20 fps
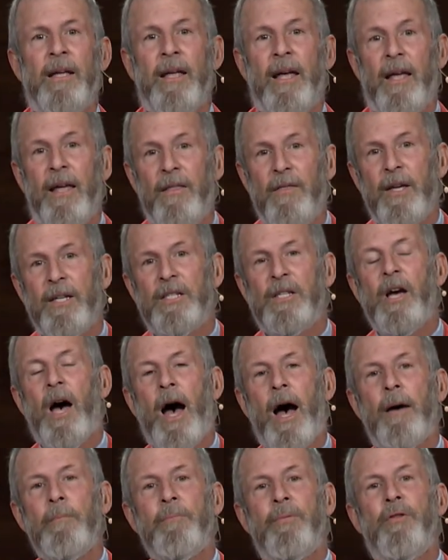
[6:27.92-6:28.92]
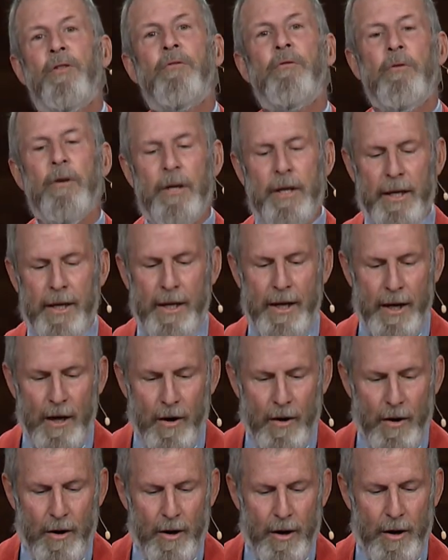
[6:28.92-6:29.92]
In the top three
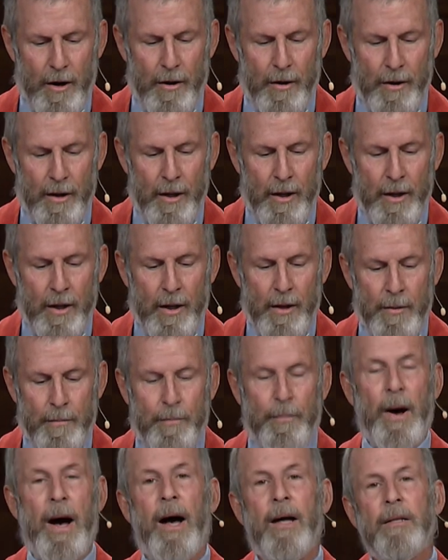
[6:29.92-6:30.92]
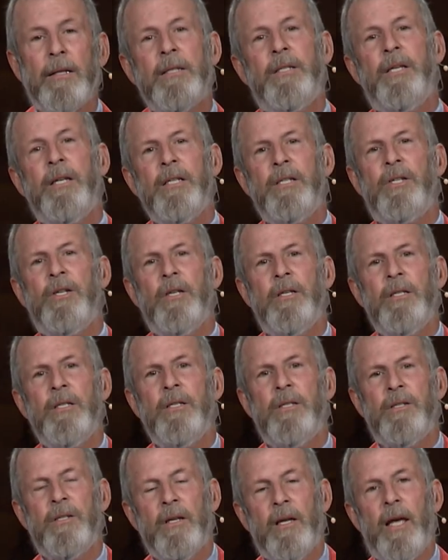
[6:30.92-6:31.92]
are
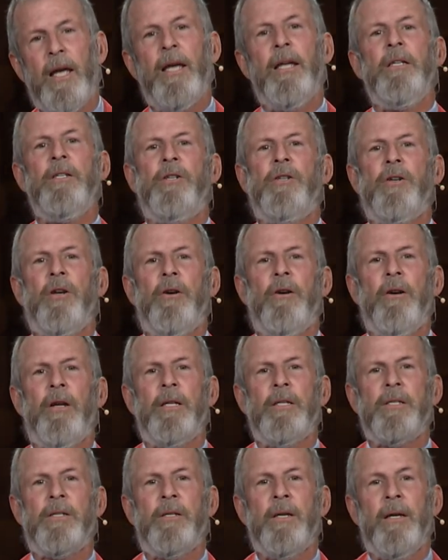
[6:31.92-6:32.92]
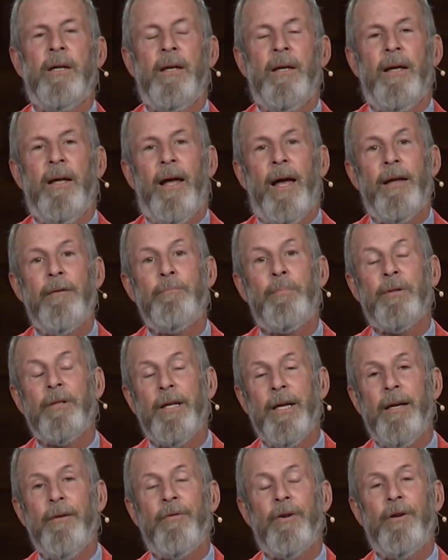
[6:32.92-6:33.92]
politicians, insurance, and
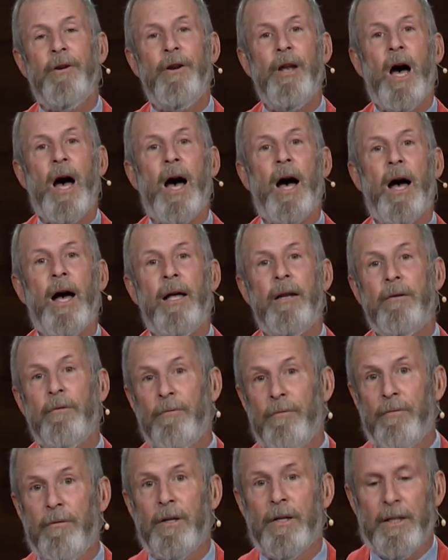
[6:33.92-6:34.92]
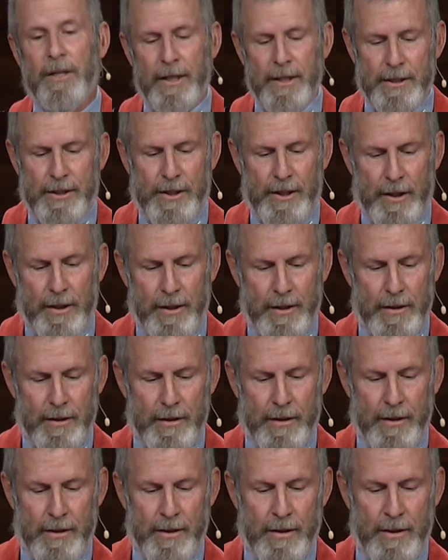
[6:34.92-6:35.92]
believe it or not, religion.
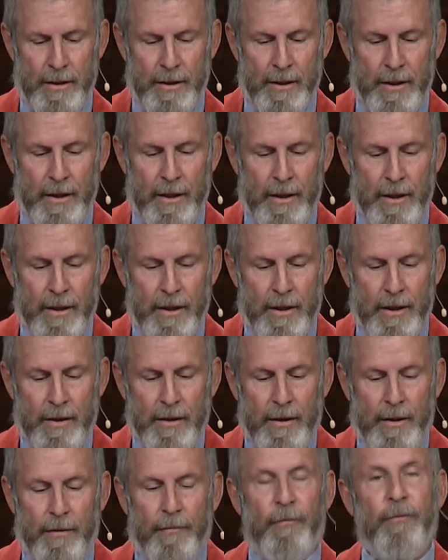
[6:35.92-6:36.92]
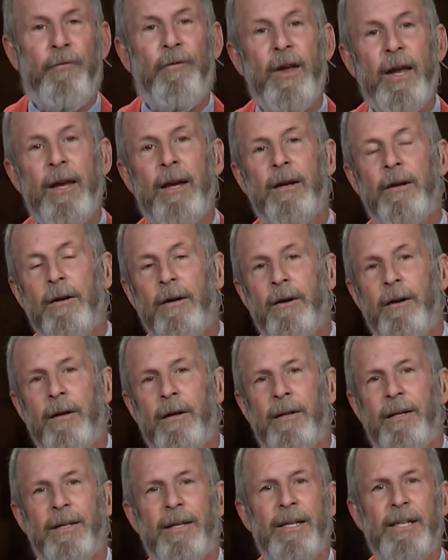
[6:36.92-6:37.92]
Fear
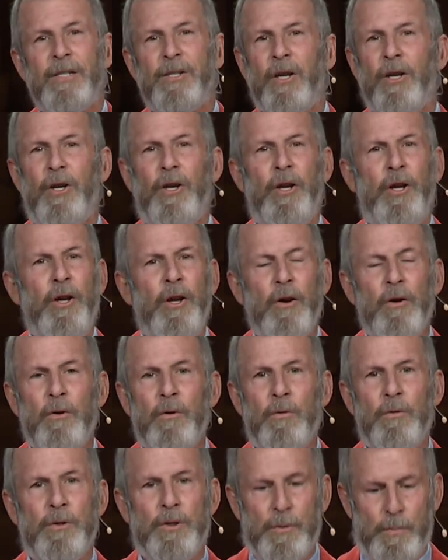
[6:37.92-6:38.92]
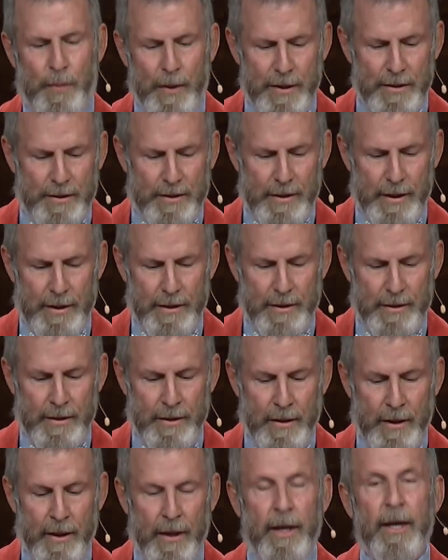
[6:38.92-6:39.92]
is a huge business.
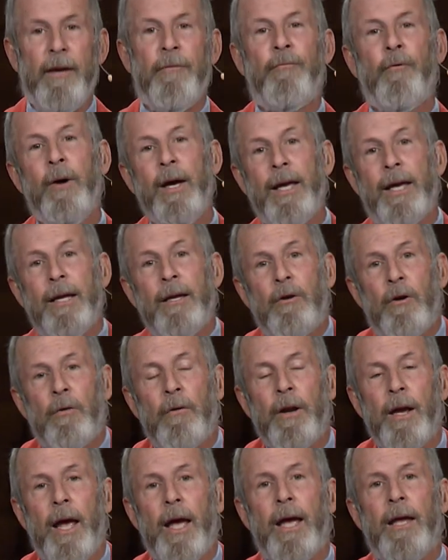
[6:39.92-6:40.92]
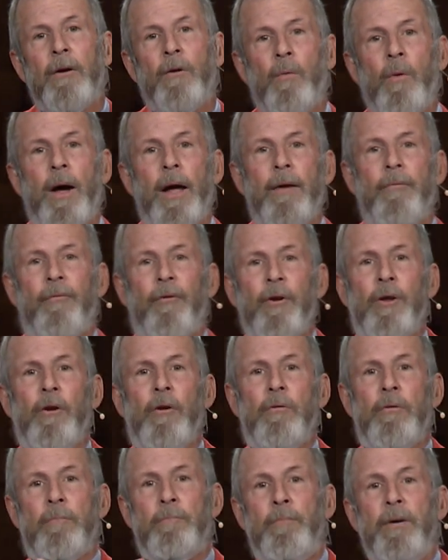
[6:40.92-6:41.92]
If we can create a way for
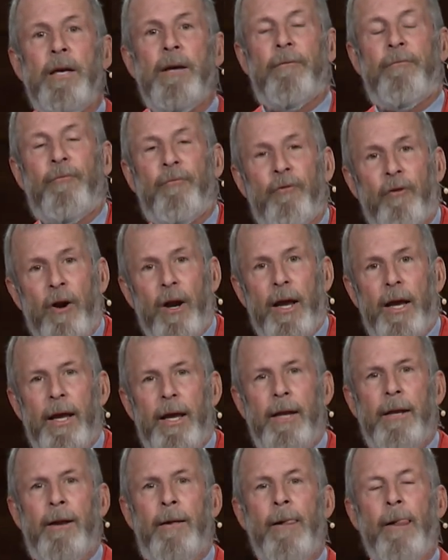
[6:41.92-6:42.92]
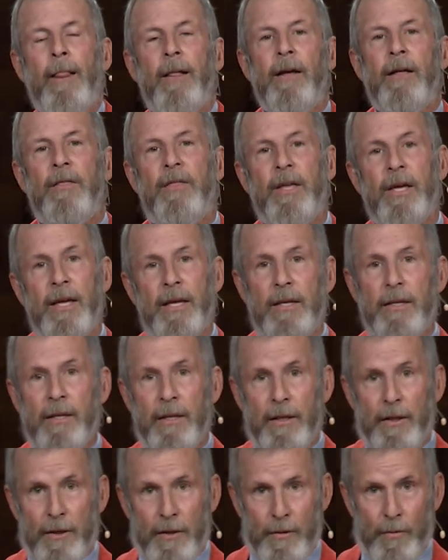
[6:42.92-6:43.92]
you to be afraid,
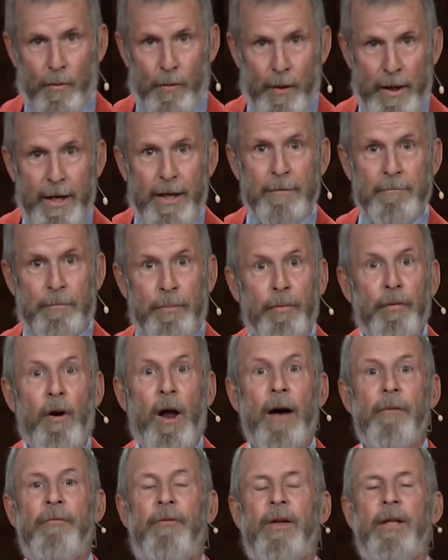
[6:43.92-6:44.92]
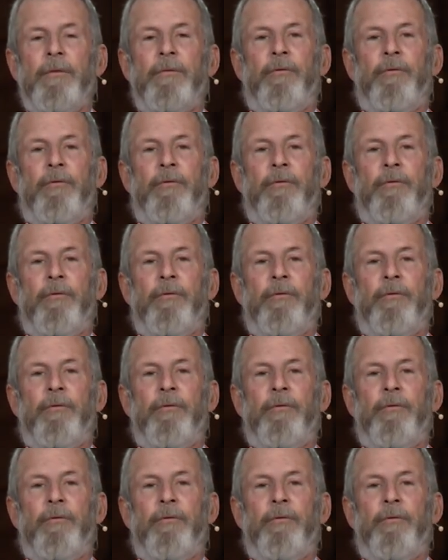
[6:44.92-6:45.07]
then we can profit